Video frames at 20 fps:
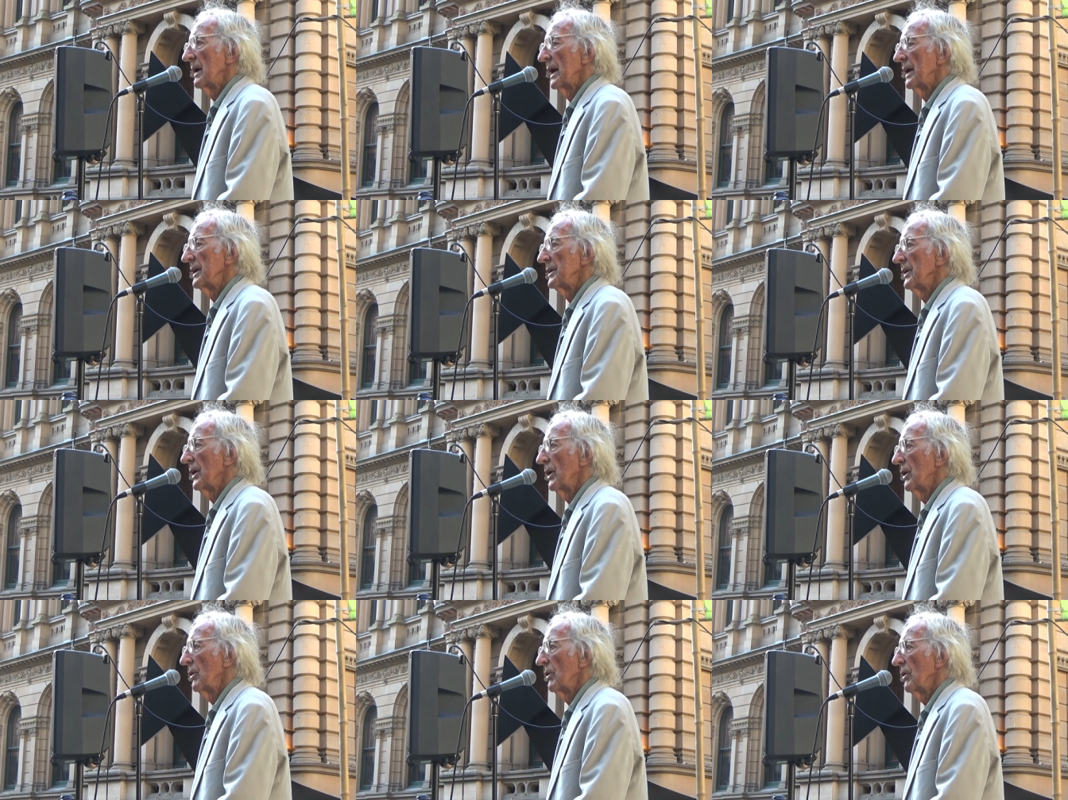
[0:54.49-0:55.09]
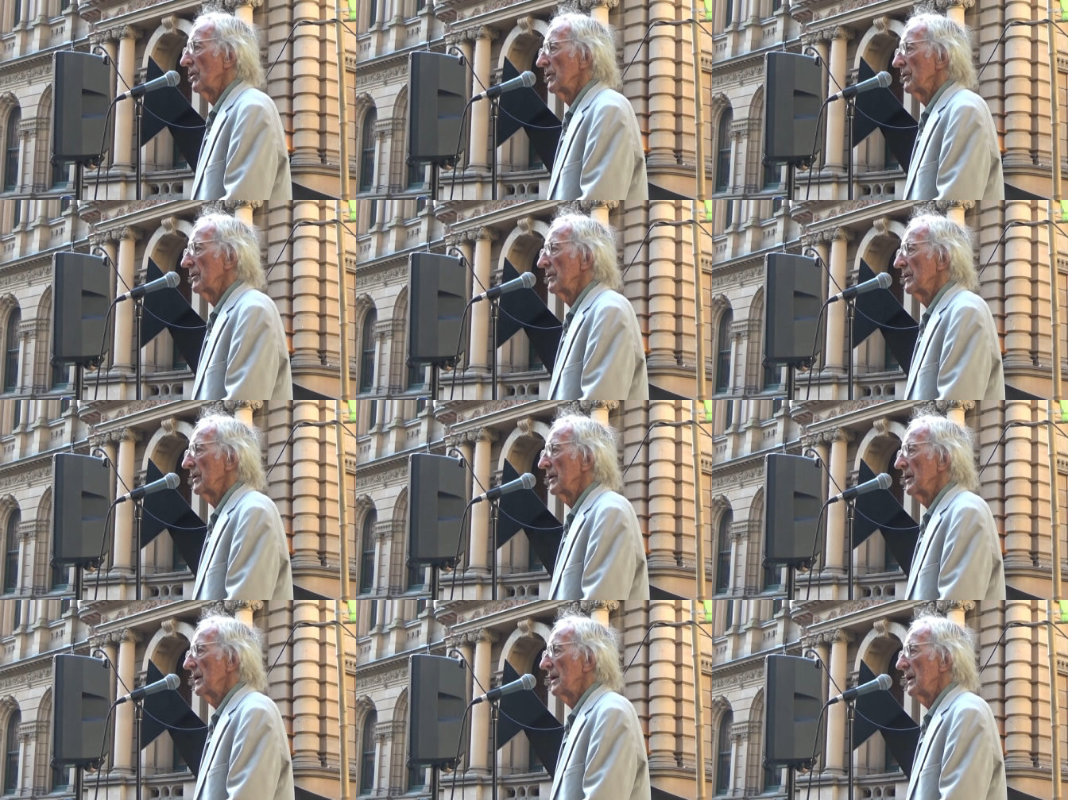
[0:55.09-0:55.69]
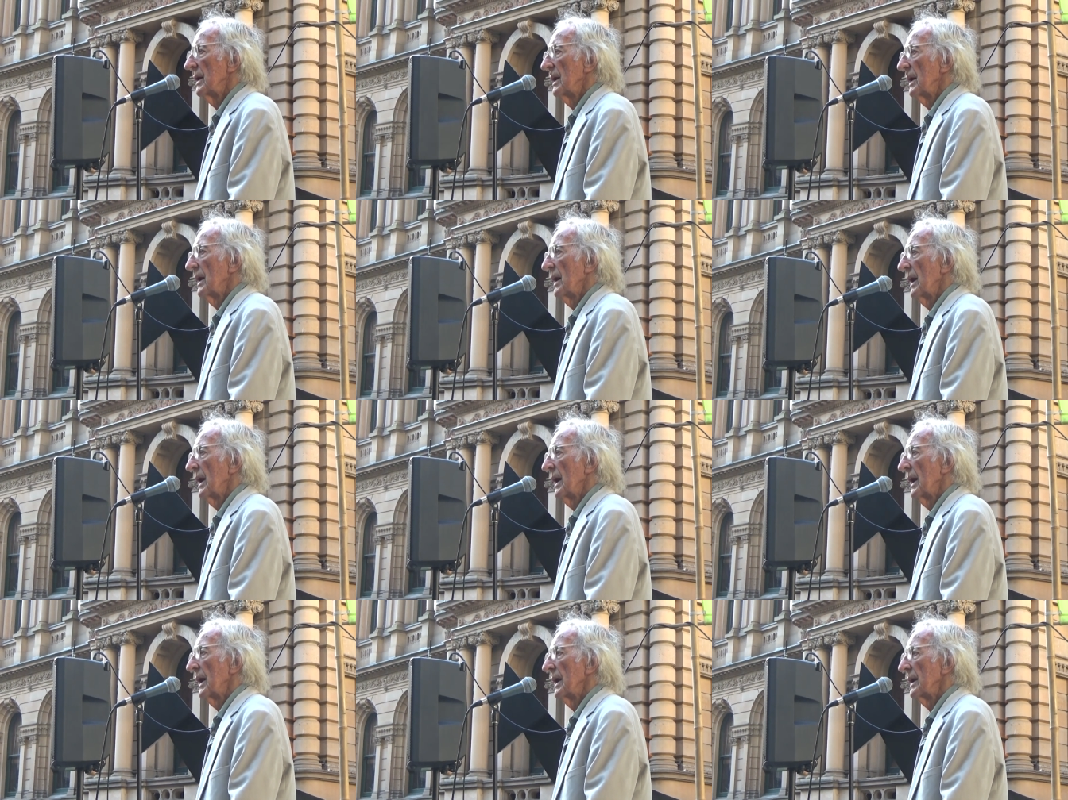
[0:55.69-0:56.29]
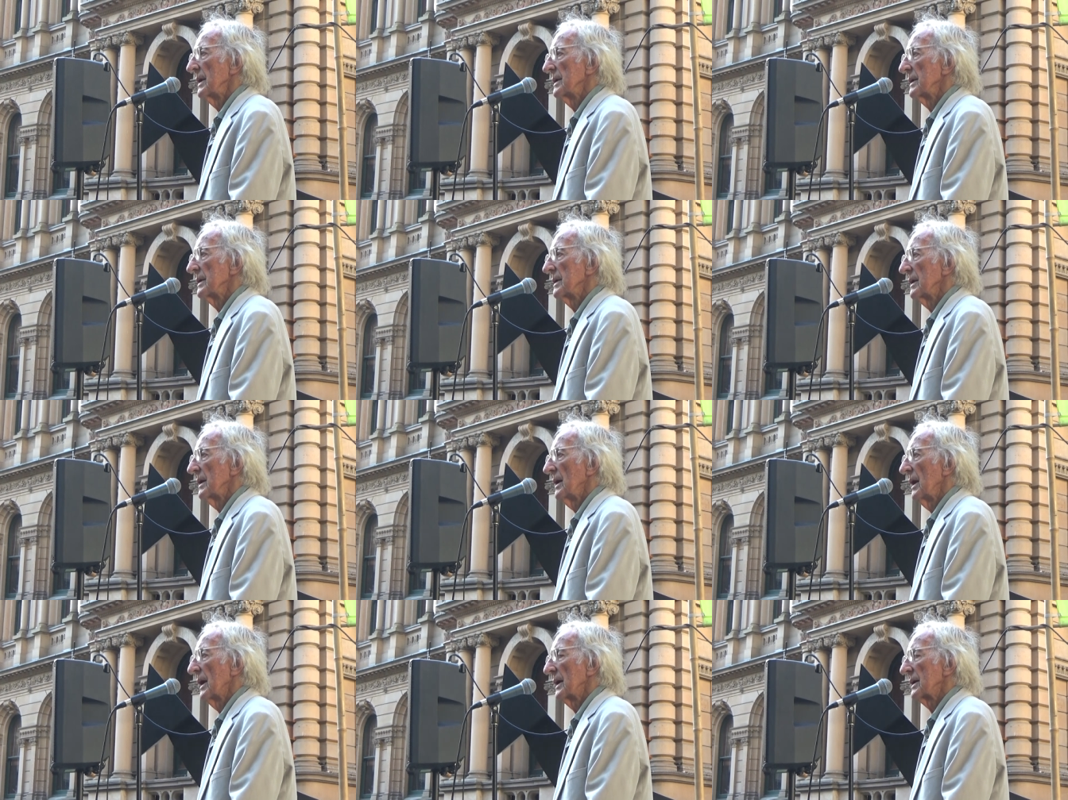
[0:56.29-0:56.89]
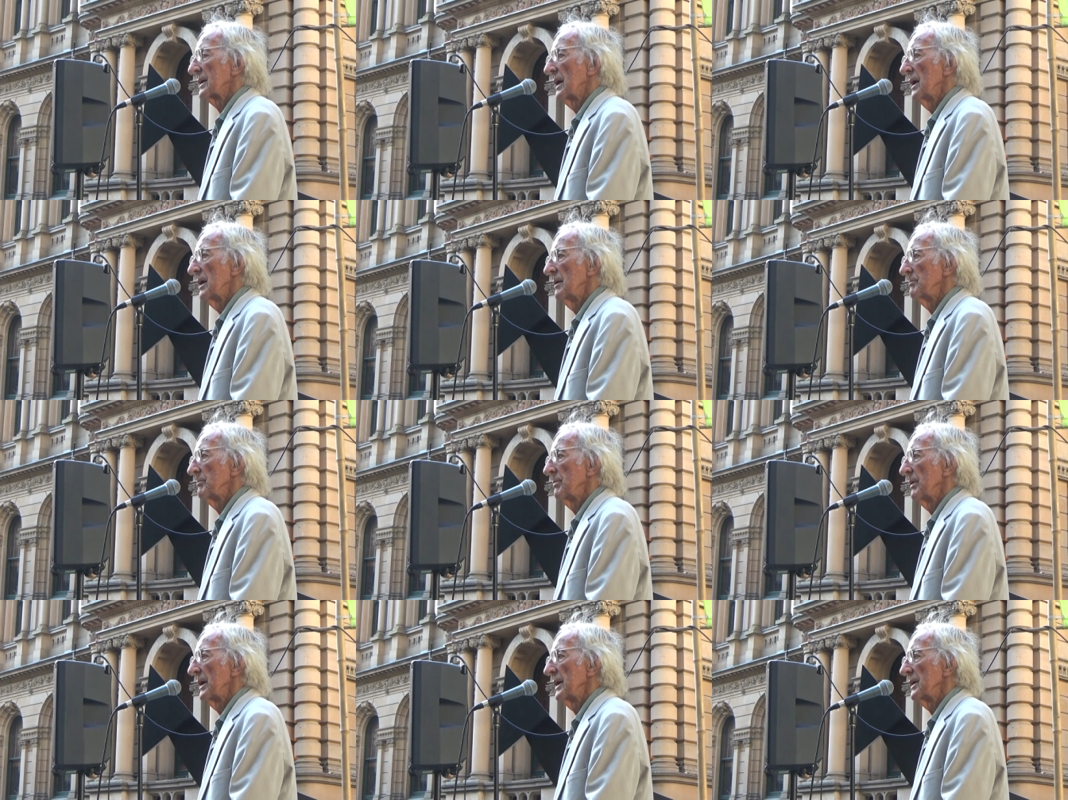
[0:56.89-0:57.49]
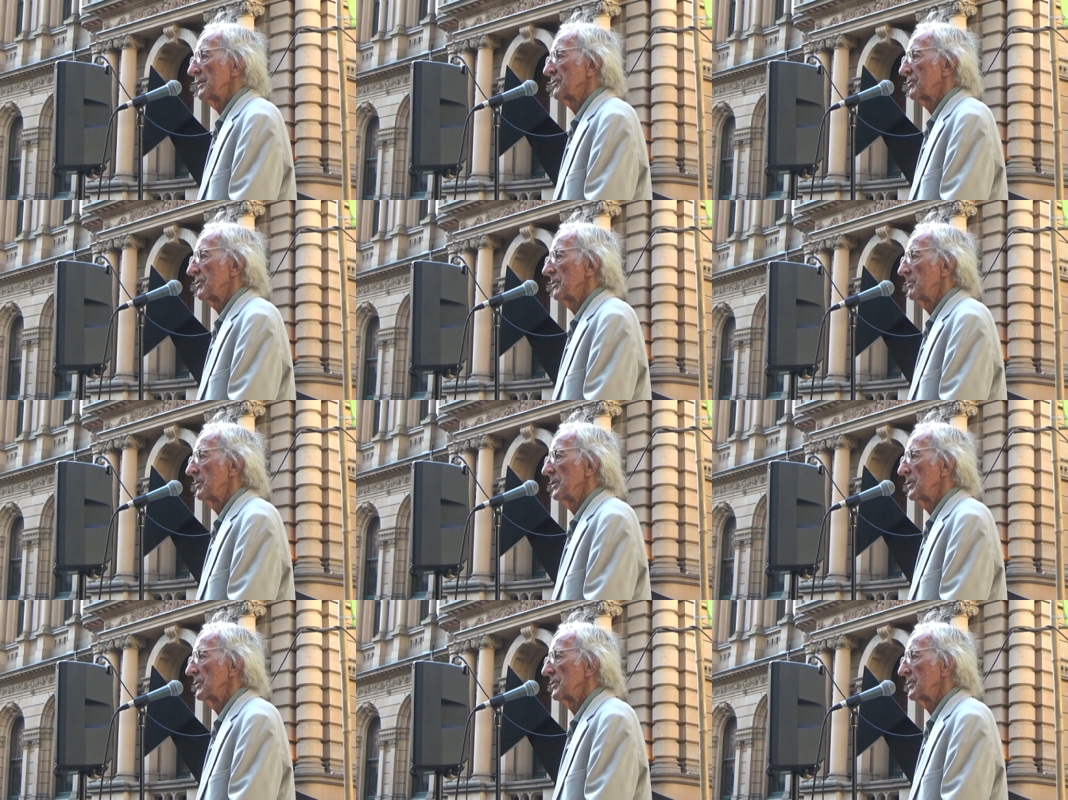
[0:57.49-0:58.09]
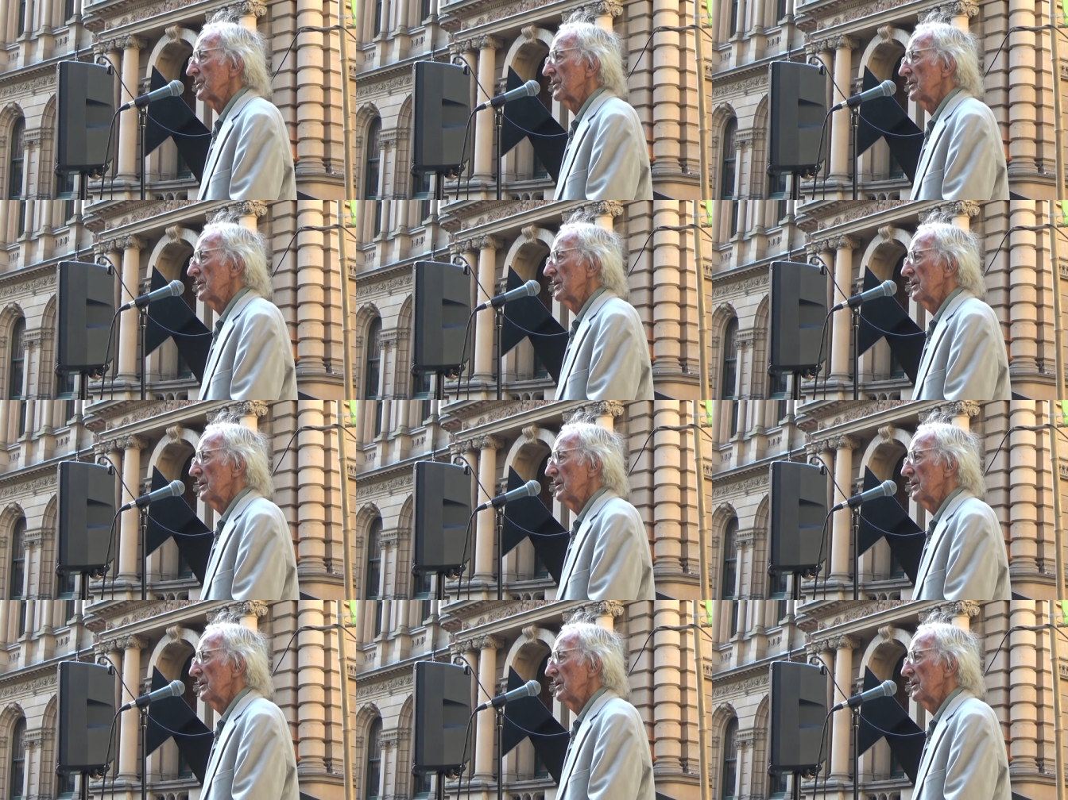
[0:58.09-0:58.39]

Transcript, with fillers: and known and I can't pay tribute